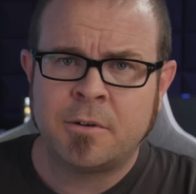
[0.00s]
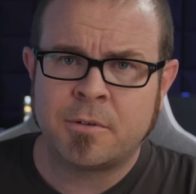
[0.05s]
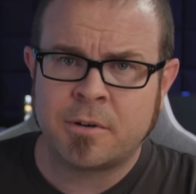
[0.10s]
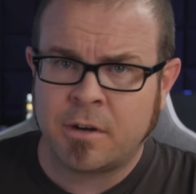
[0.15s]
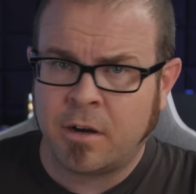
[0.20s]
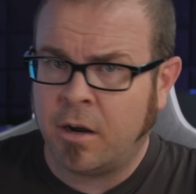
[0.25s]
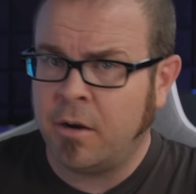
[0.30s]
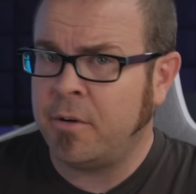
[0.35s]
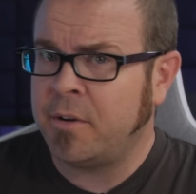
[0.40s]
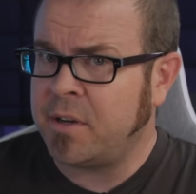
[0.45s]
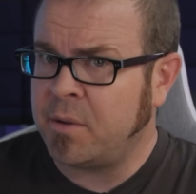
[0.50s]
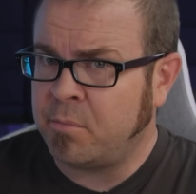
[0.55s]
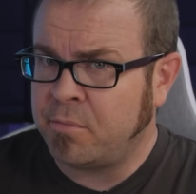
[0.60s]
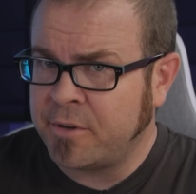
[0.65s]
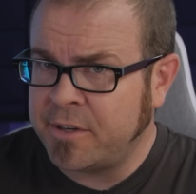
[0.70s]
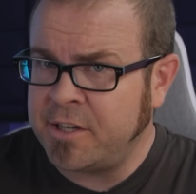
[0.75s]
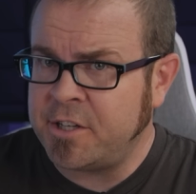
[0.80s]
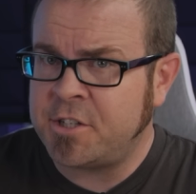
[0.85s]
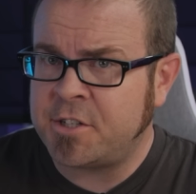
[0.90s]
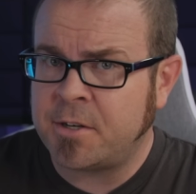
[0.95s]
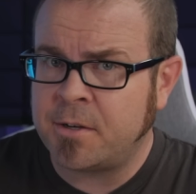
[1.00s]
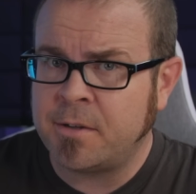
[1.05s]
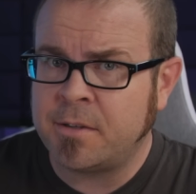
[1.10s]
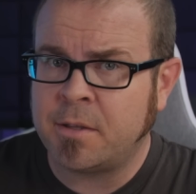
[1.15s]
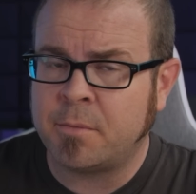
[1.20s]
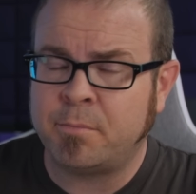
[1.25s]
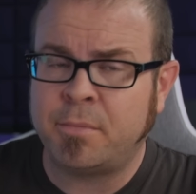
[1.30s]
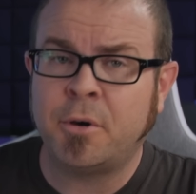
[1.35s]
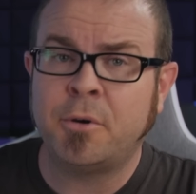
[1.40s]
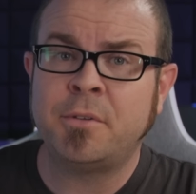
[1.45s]
We're already pretty sure
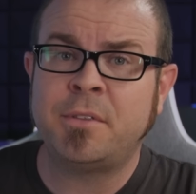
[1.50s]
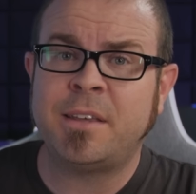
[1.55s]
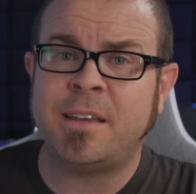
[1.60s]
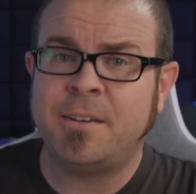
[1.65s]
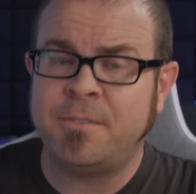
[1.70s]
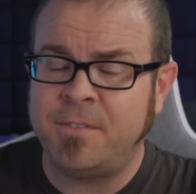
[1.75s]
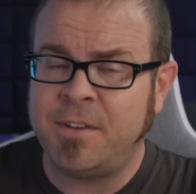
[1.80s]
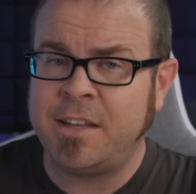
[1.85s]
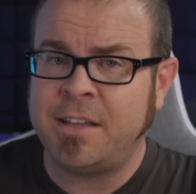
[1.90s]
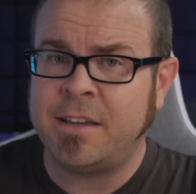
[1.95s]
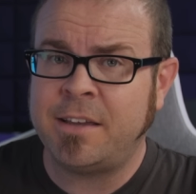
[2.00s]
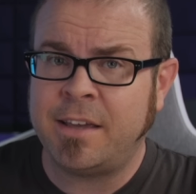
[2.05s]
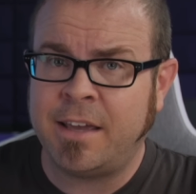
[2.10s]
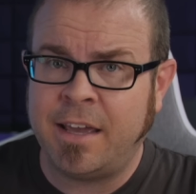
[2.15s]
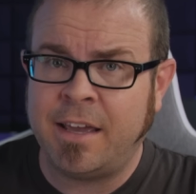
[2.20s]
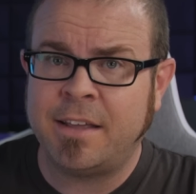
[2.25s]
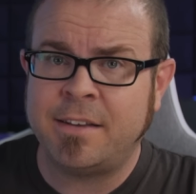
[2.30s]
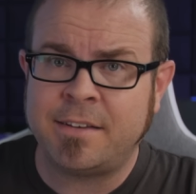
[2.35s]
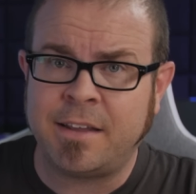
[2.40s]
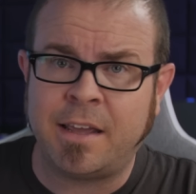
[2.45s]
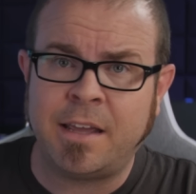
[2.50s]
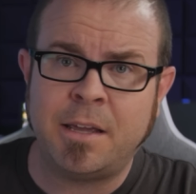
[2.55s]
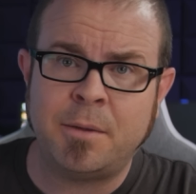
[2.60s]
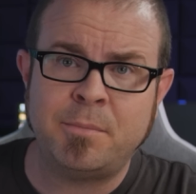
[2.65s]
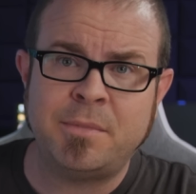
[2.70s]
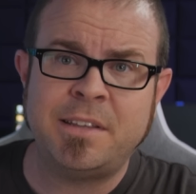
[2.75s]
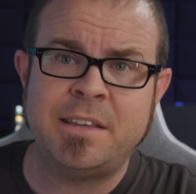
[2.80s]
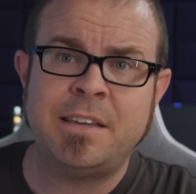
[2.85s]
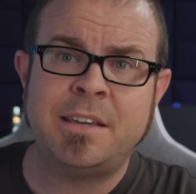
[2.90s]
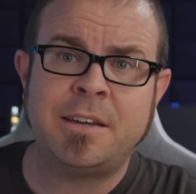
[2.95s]
that both NVIDIA and A
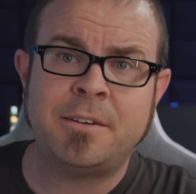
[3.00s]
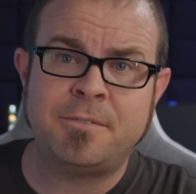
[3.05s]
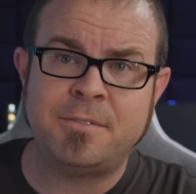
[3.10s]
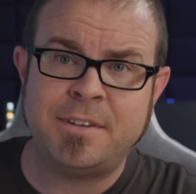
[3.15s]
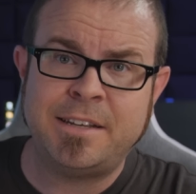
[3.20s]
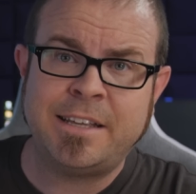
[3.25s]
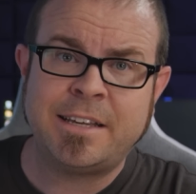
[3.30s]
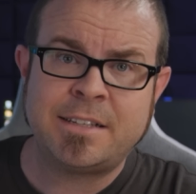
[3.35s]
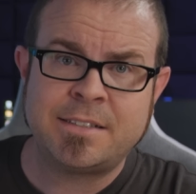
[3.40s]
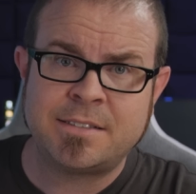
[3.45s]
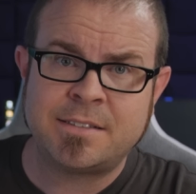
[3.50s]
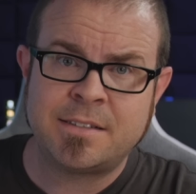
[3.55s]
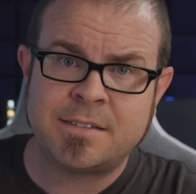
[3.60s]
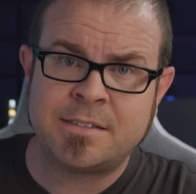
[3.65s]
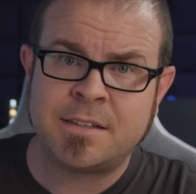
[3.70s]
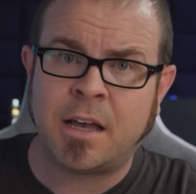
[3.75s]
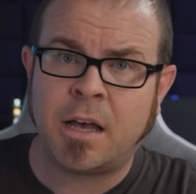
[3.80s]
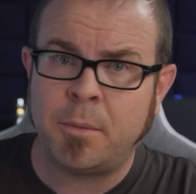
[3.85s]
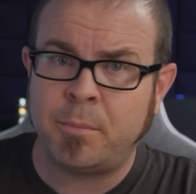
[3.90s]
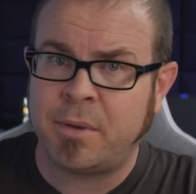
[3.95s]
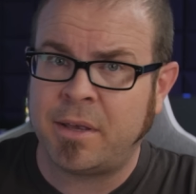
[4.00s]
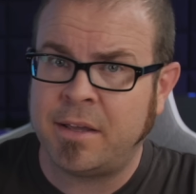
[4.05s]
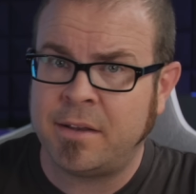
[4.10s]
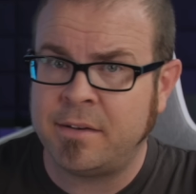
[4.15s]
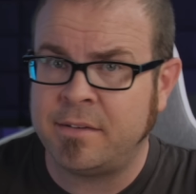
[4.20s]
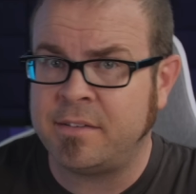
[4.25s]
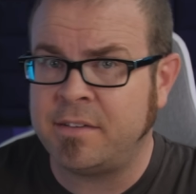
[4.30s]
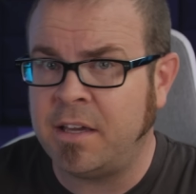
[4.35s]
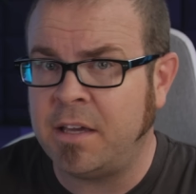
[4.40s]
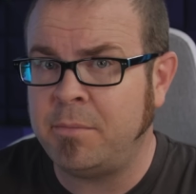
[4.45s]
M D have nixed
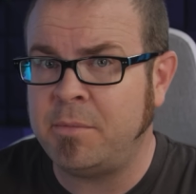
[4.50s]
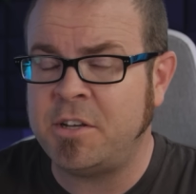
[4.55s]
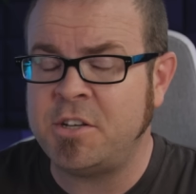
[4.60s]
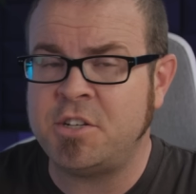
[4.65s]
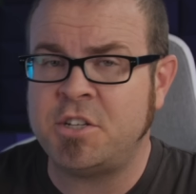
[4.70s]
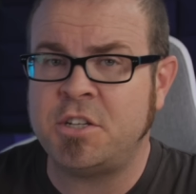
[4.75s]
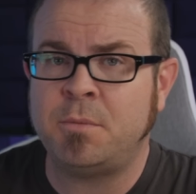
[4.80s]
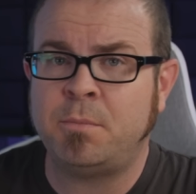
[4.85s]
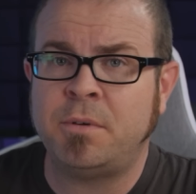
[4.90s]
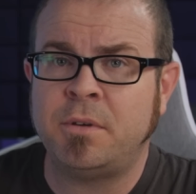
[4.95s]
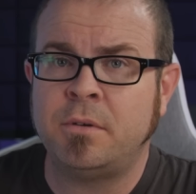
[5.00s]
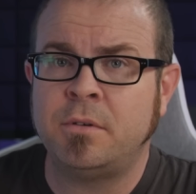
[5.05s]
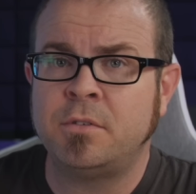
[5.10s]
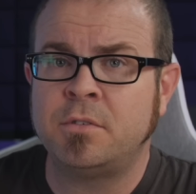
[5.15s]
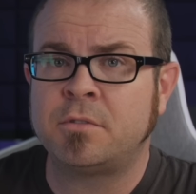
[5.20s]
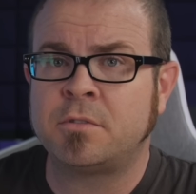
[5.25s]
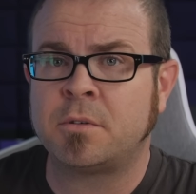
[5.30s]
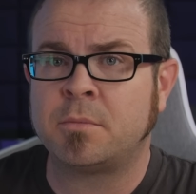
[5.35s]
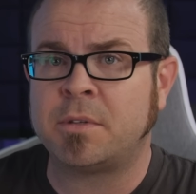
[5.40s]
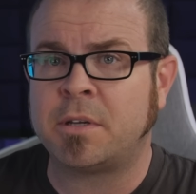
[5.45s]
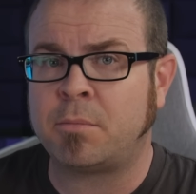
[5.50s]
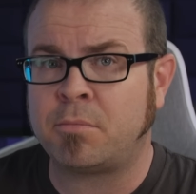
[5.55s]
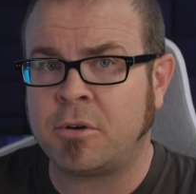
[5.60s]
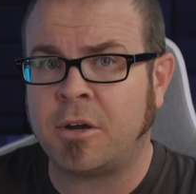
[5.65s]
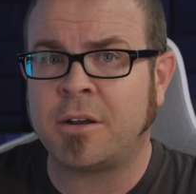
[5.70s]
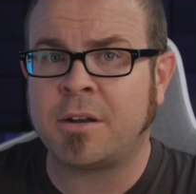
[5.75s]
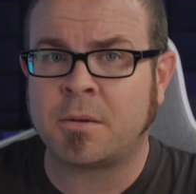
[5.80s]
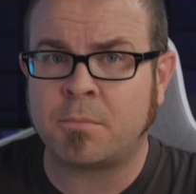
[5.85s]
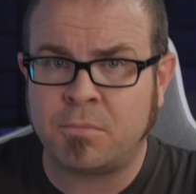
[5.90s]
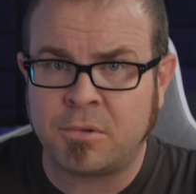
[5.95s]
top-end gaming G P Us from their
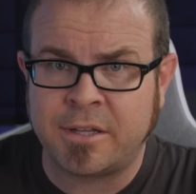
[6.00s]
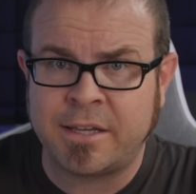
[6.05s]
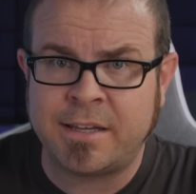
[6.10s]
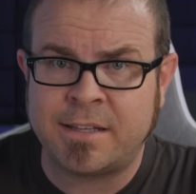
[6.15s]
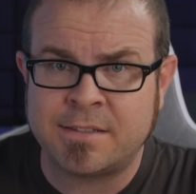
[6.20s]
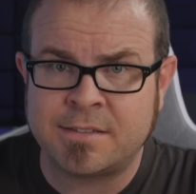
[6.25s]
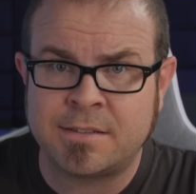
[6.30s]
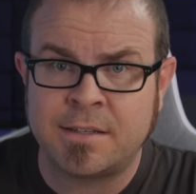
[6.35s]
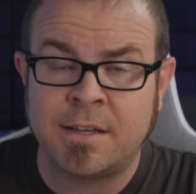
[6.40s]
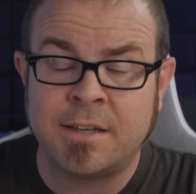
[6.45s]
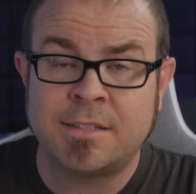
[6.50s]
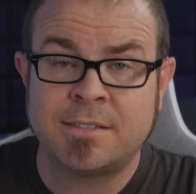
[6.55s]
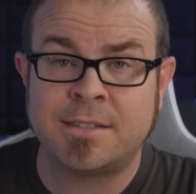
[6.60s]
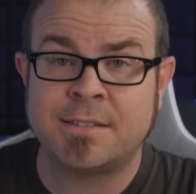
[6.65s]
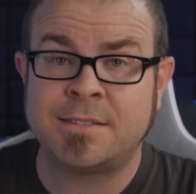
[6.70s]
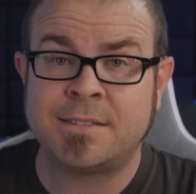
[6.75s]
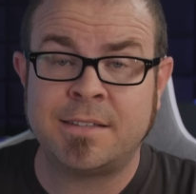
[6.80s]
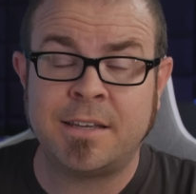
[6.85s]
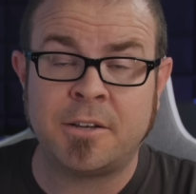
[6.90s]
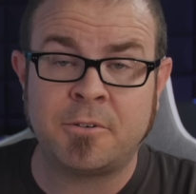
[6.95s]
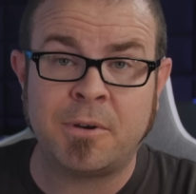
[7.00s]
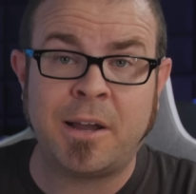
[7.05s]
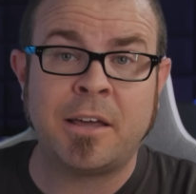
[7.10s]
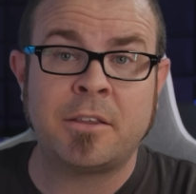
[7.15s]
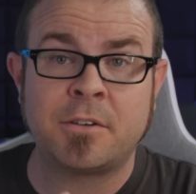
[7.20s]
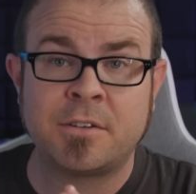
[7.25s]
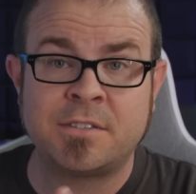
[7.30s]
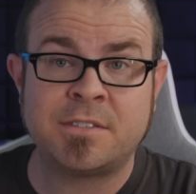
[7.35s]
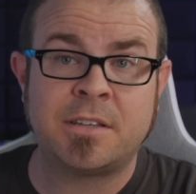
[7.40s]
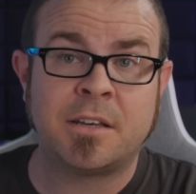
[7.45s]
product plans, since they'd
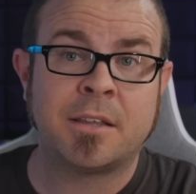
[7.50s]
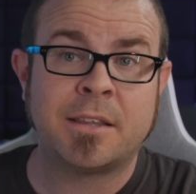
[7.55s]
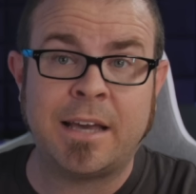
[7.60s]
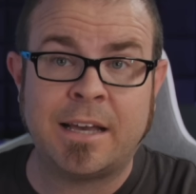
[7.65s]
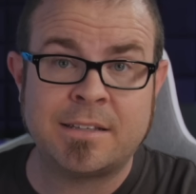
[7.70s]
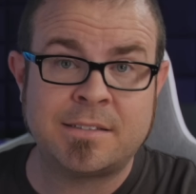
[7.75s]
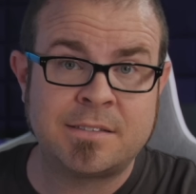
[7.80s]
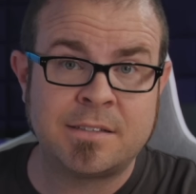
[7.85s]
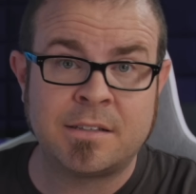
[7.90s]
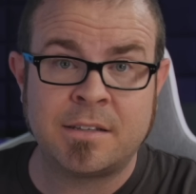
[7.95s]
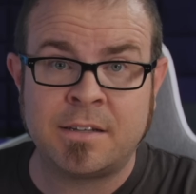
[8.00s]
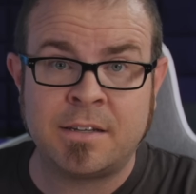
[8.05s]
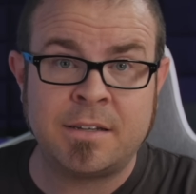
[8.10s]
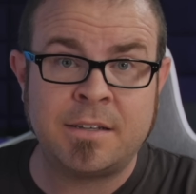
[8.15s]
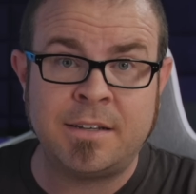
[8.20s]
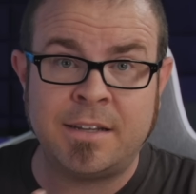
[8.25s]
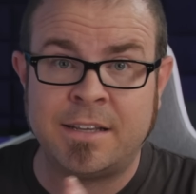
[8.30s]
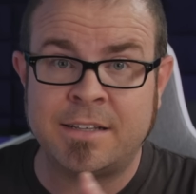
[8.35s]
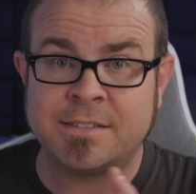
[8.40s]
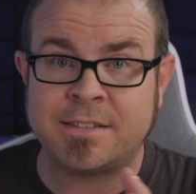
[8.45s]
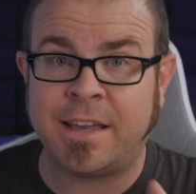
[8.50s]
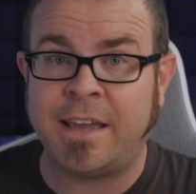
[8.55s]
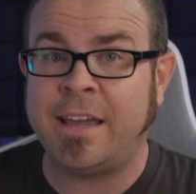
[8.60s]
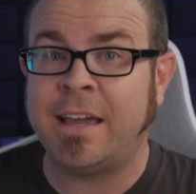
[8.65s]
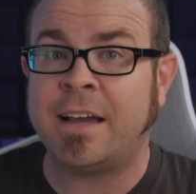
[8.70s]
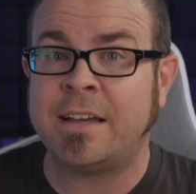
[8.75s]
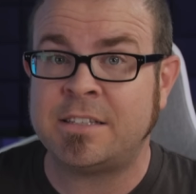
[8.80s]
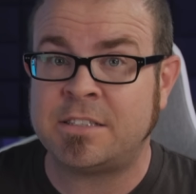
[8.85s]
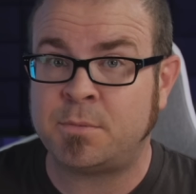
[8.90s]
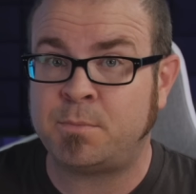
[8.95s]
rather sell that silicon as
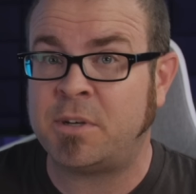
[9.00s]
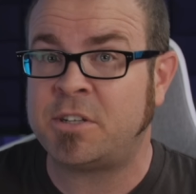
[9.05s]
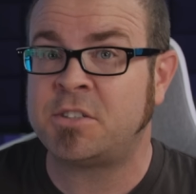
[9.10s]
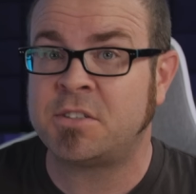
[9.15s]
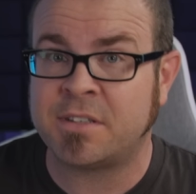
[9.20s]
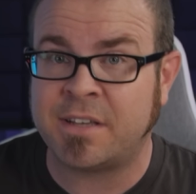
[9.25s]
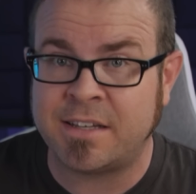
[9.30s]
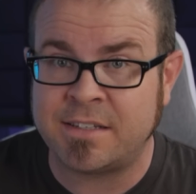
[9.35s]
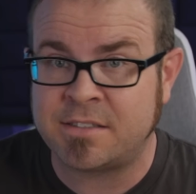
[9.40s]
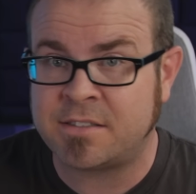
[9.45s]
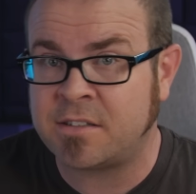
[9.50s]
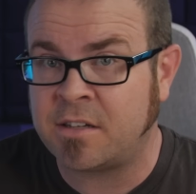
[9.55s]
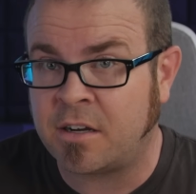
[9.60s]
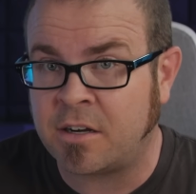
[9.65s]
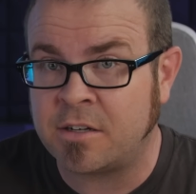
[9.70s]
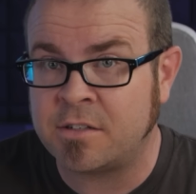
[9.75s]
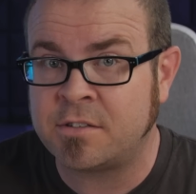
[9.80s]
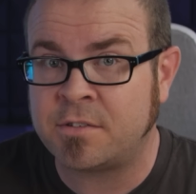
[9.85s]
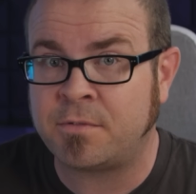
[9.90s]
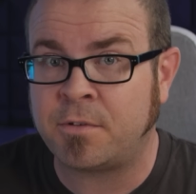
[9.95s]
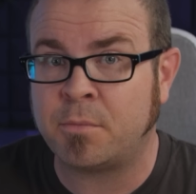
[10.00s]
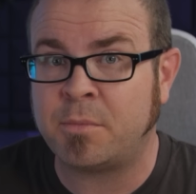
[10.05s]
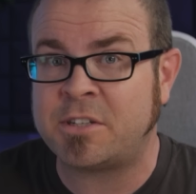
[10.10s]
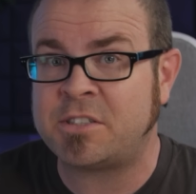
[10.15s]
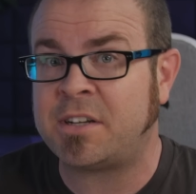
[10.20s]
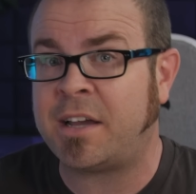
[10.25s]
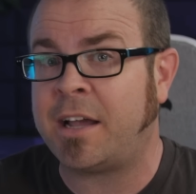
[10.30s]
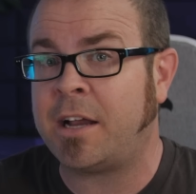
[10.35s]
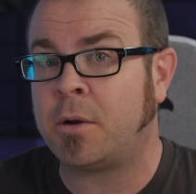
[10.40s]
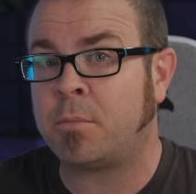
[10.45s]
A I specialized cards for
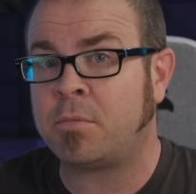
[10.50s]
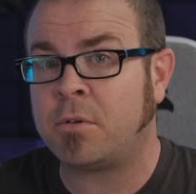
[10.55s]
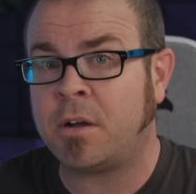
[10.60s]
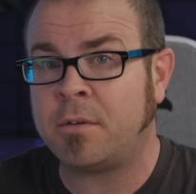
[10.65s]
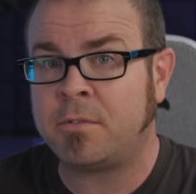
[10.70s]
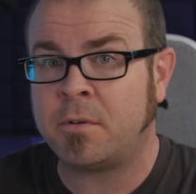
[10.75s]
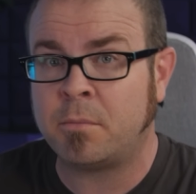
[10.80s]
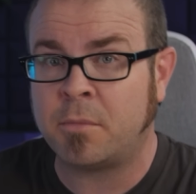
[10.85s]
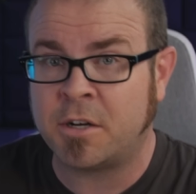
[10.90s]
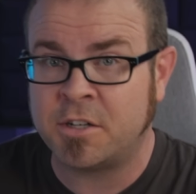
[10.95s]
much higher profit